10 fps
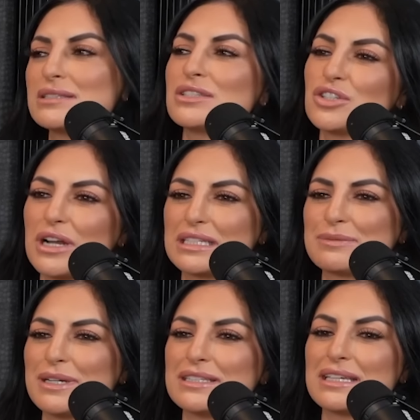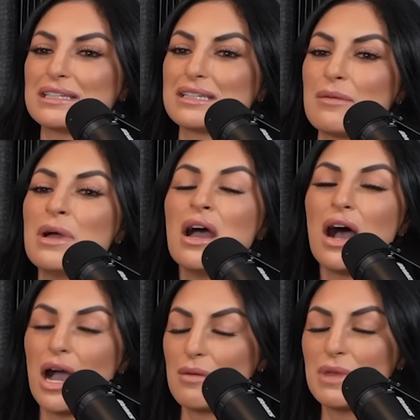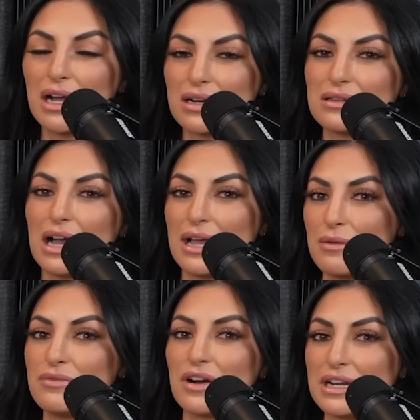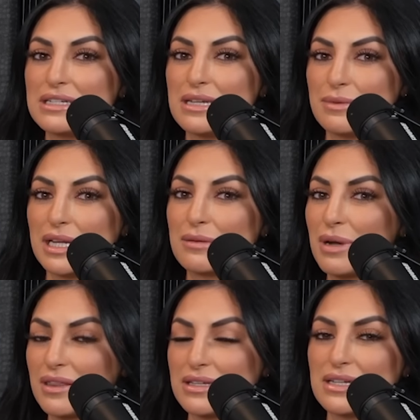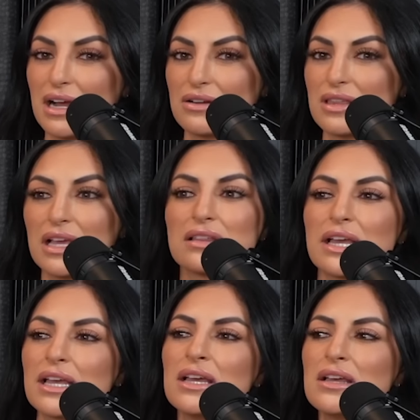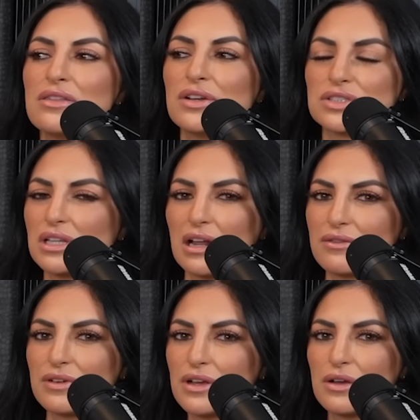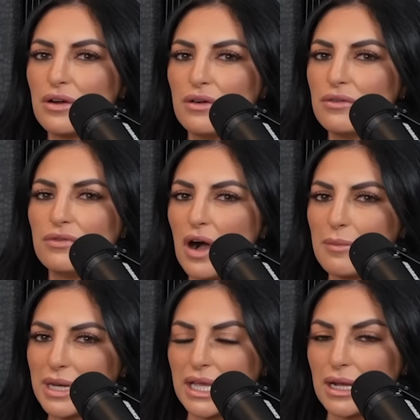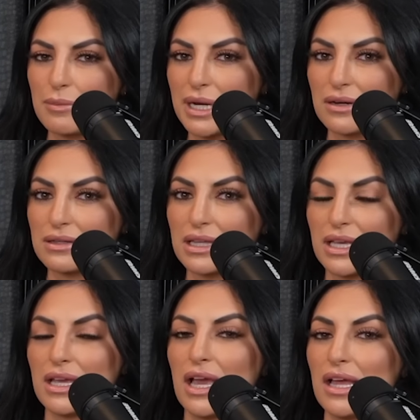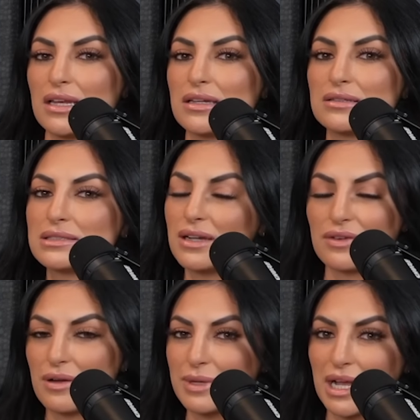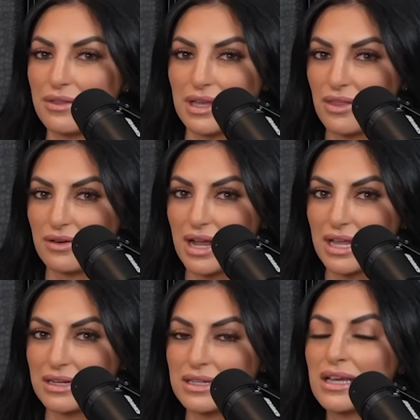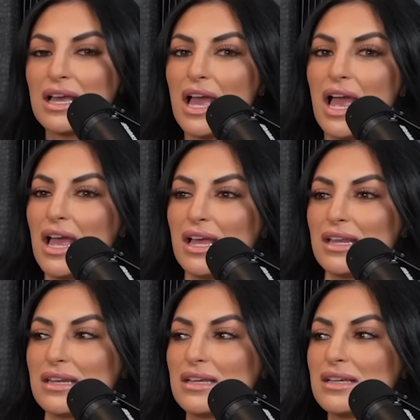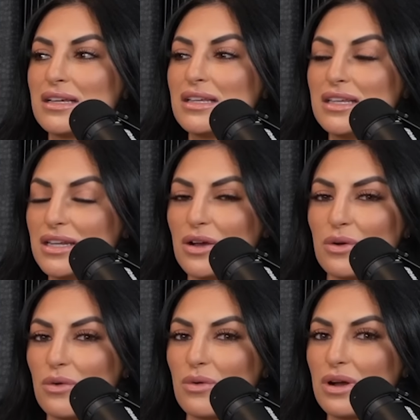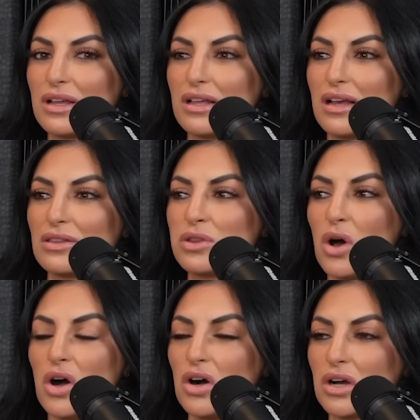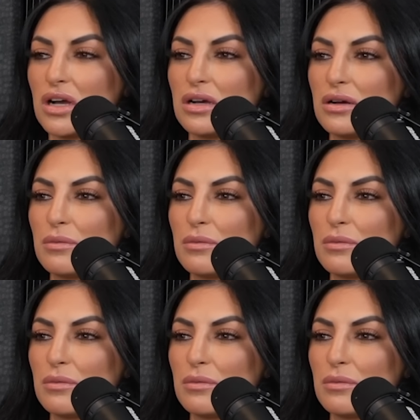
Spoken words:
had such a great experience last time. I'm not going to lie. I'm very intimidated by the entire thing. Like there's a lot of vomiting apparently and stuff coming out the other end, and, you know, long